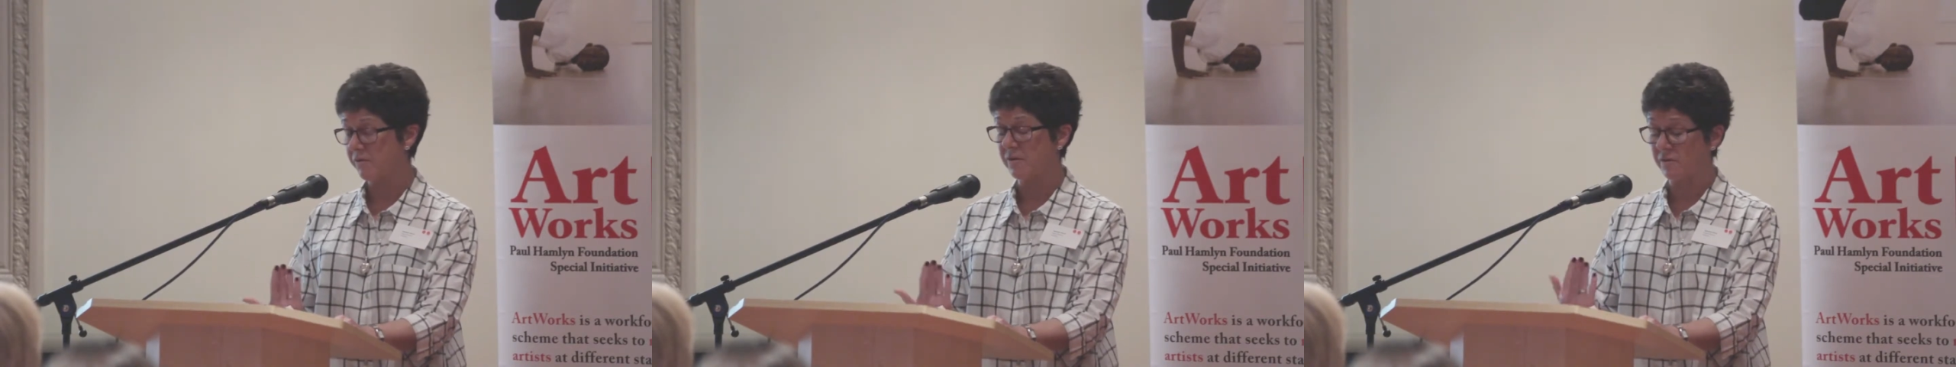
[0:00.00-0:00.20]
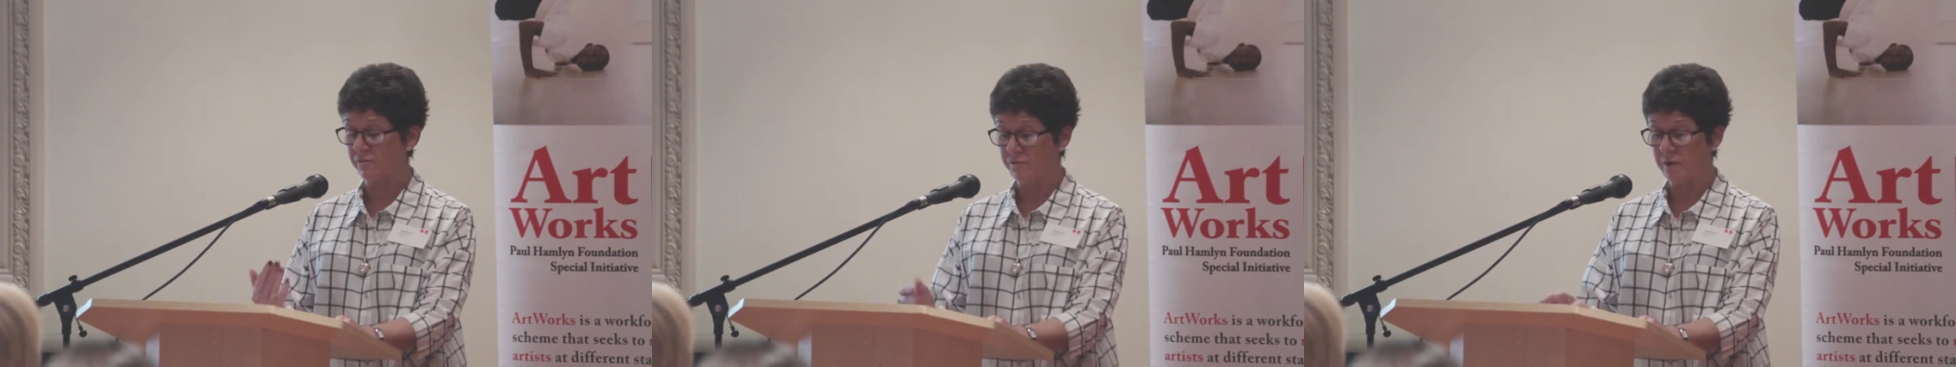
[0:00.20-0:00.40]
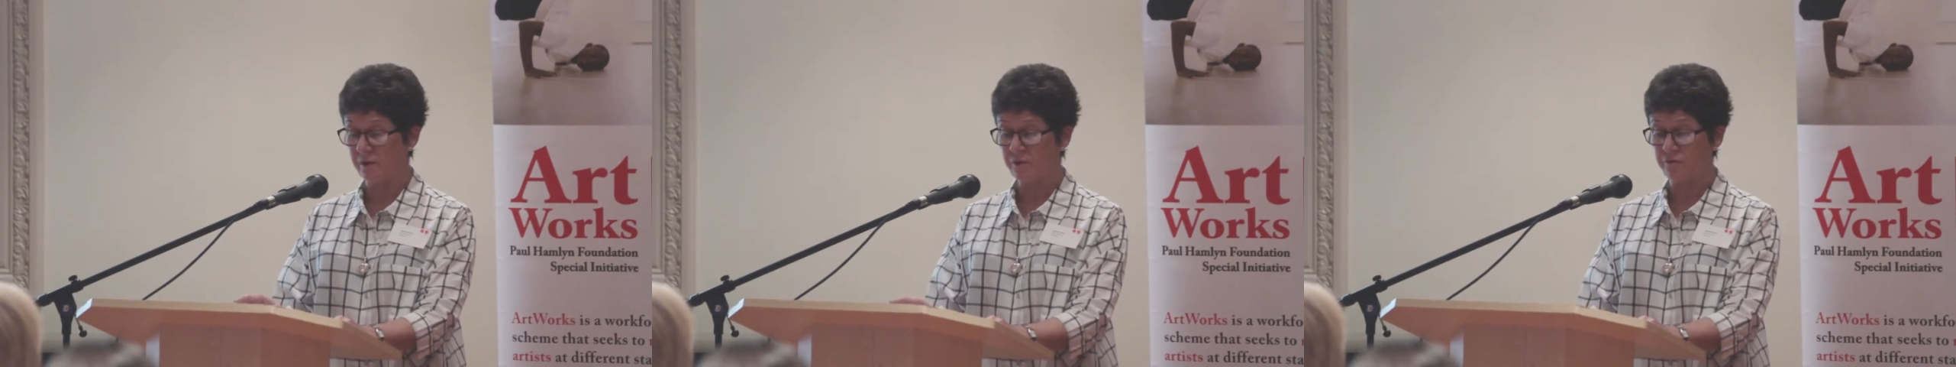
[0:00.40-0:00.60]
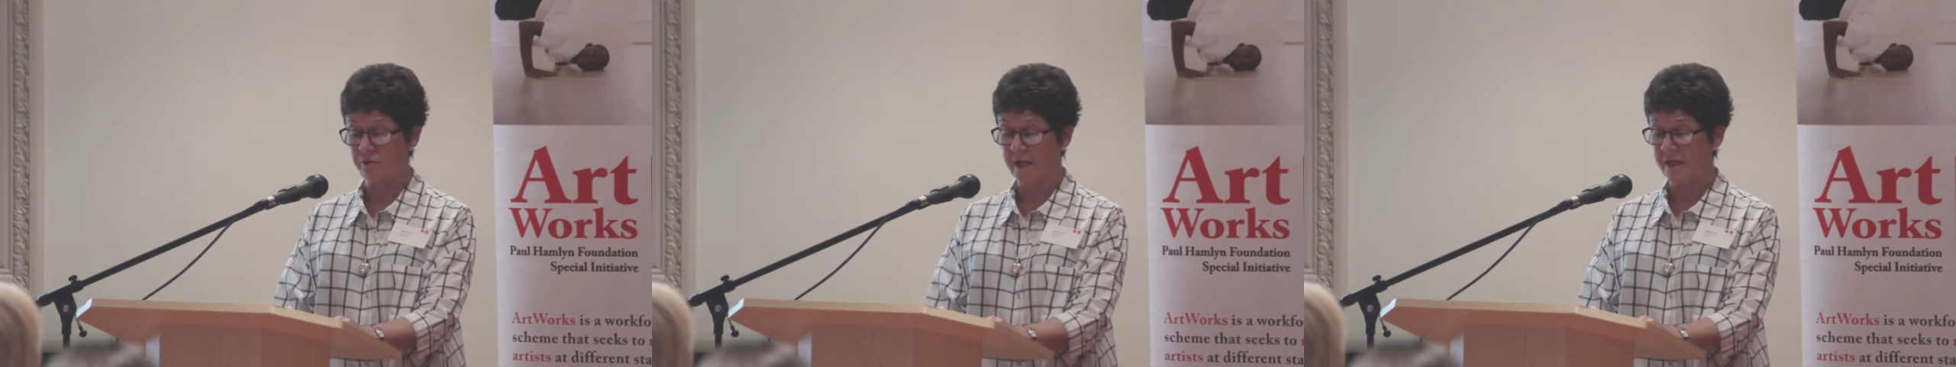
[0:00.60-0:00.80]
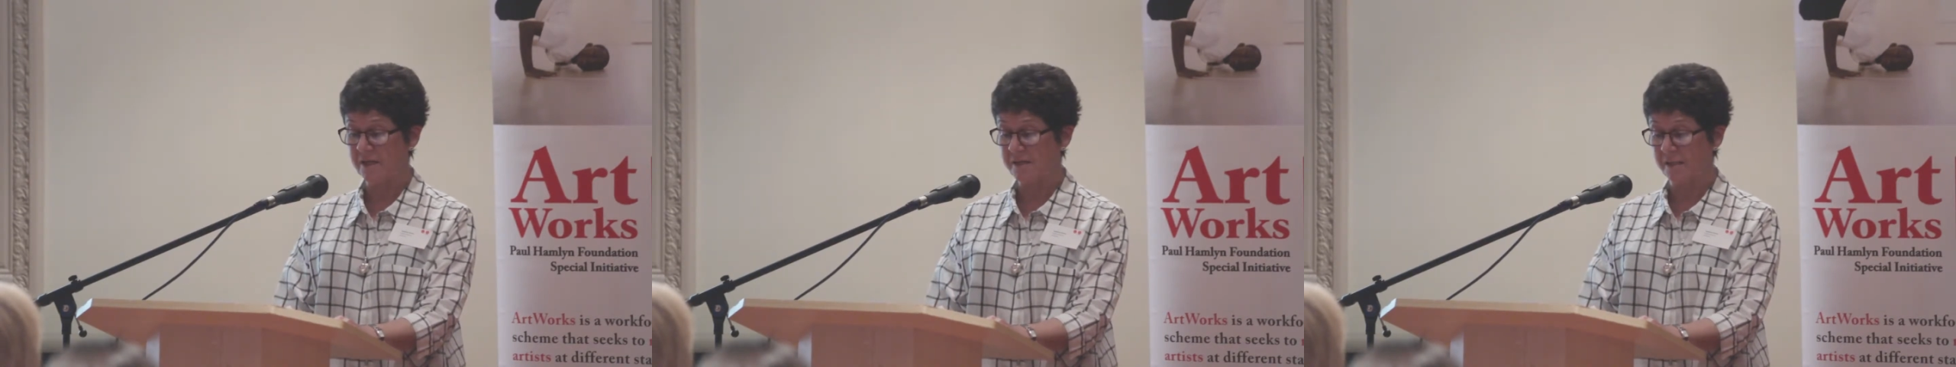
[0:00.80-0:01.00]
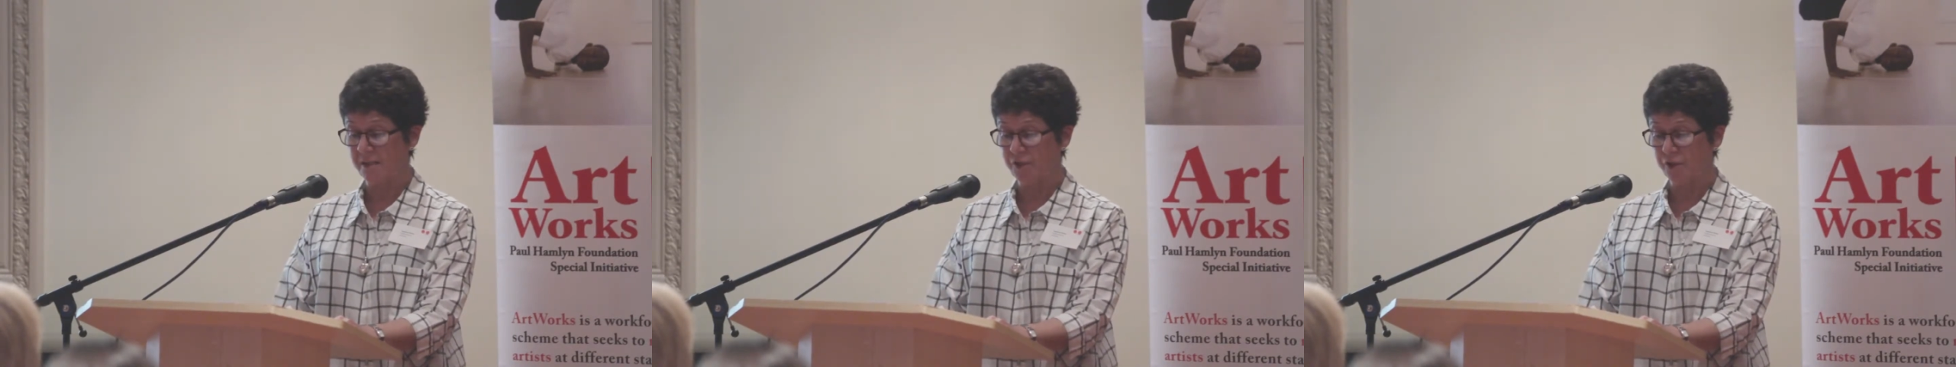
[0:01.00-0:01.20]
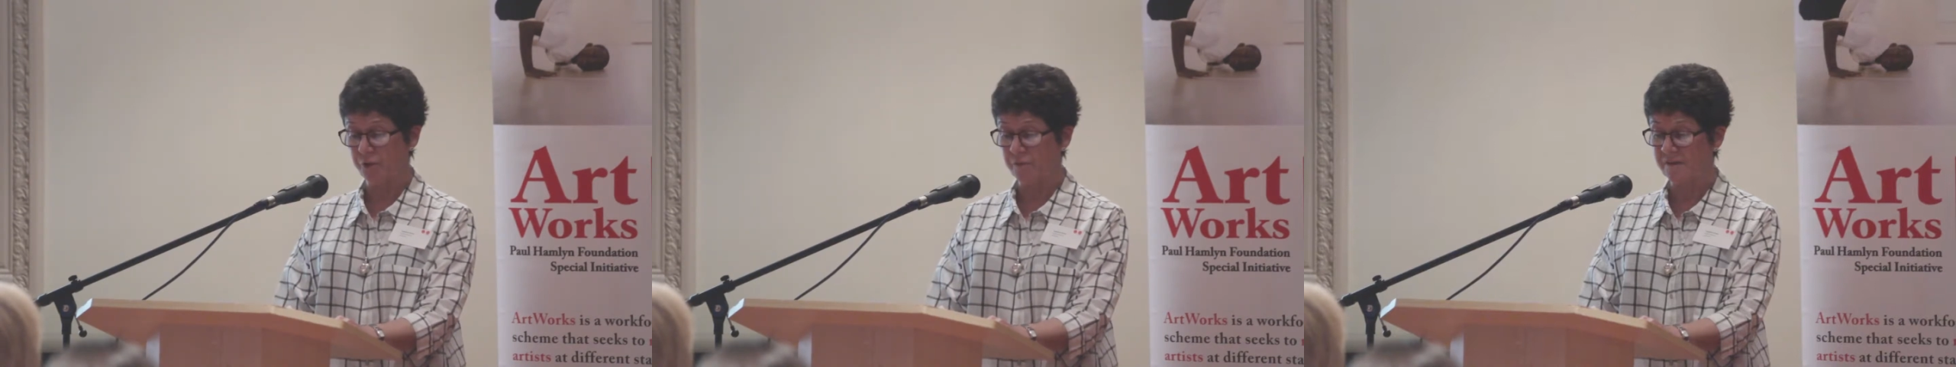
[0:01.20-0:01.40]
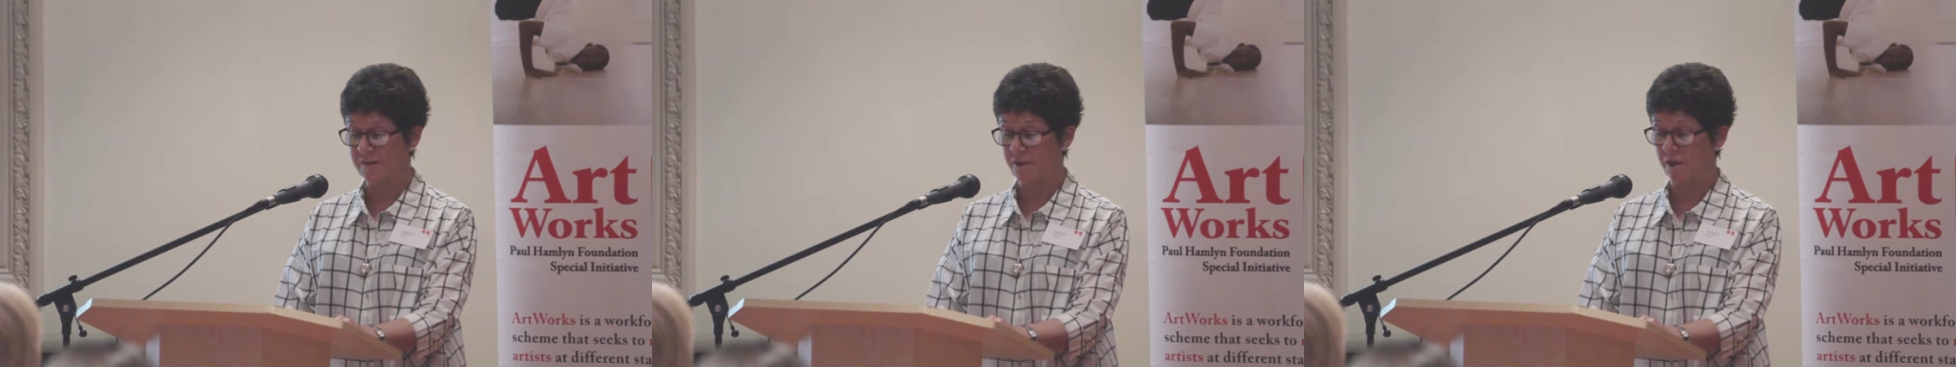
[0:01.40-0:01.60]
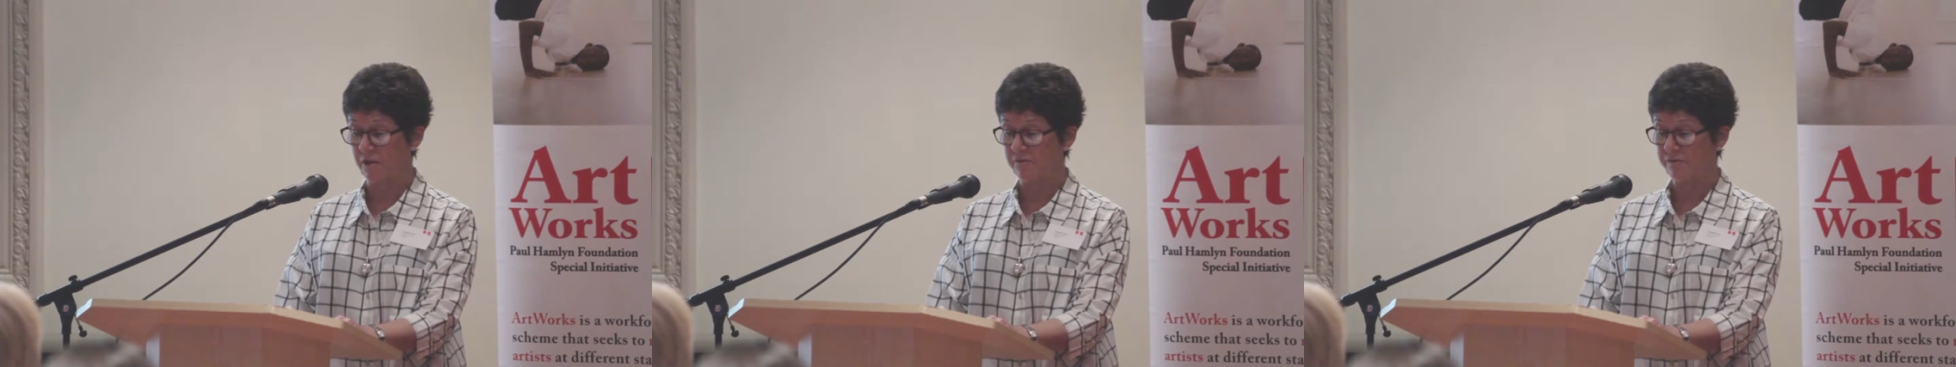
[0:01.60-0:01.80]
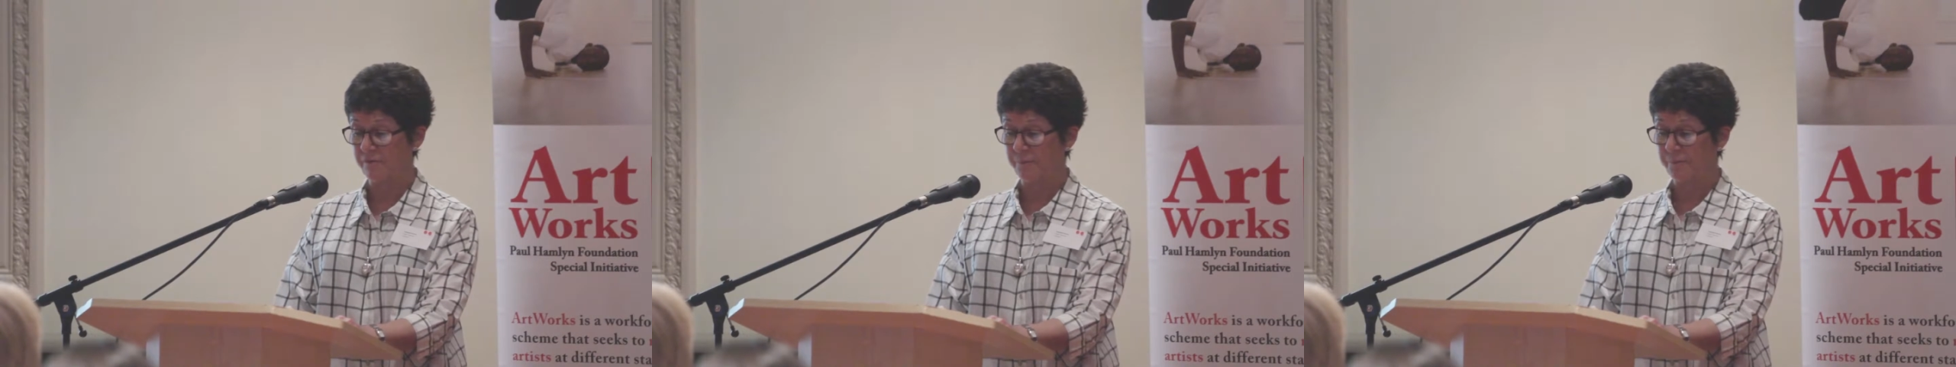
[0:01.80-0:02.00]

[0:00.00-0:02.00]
than recreating new stuff.